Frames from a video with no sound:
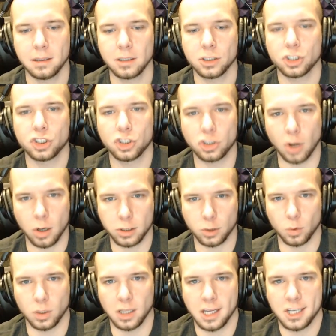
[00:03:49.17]
starts
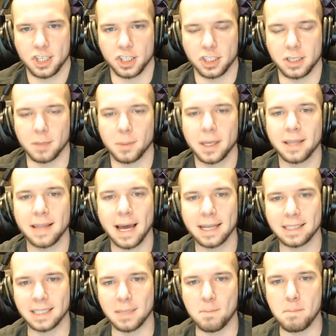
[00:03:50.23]
a relationship, and that
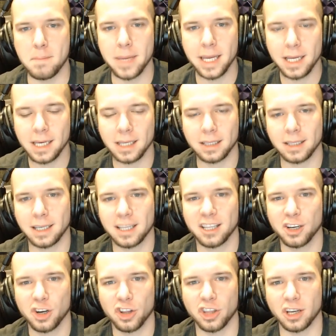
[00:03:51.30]
is immediately
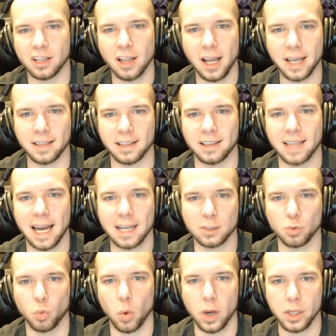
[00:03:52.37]
clear to the client that that
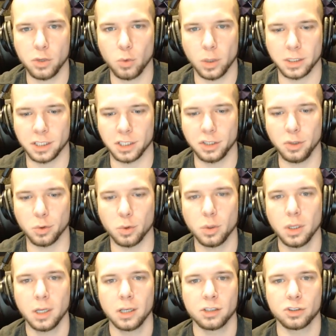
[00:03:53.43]
is what you want to do,
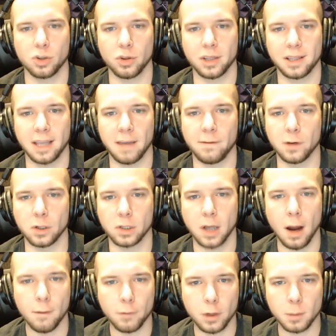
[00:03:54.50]
so that they feel
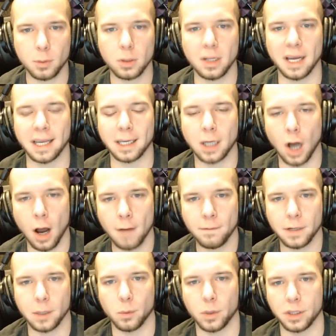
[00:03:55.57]
comfortable and
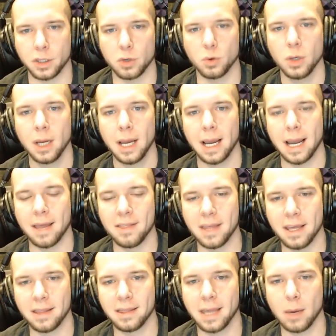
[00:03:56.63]
confident with you, and
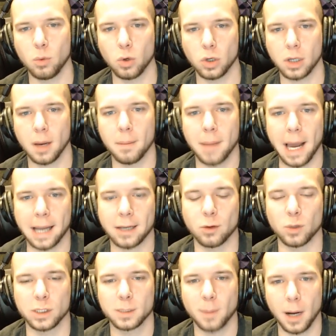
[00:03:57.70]
then they will come back
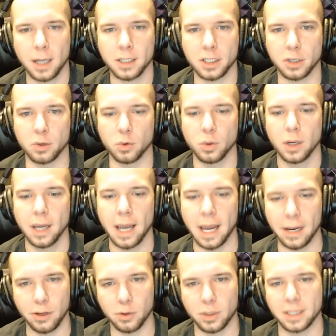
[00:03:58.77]
and respond to you,
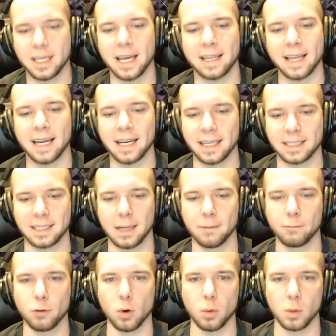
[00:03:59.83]
and you can take that next step
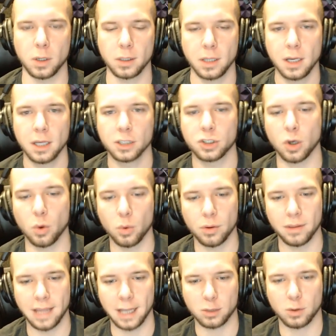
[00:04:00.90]
forward. So
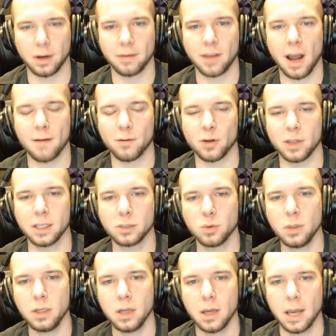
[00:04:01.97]
that's what I've got for this
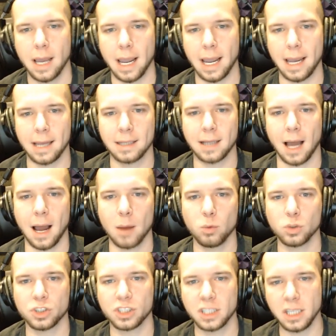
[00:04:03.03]
one, and I
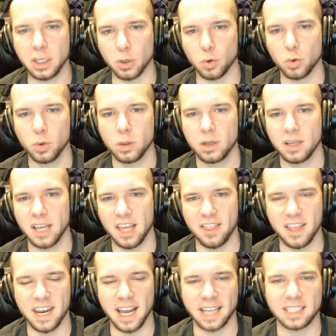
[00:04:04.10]
will see you in
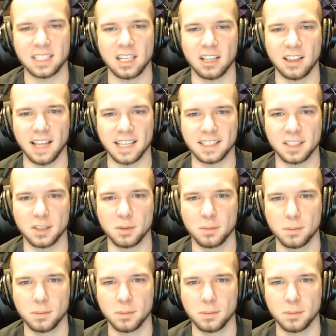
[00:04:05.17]
the next lesson.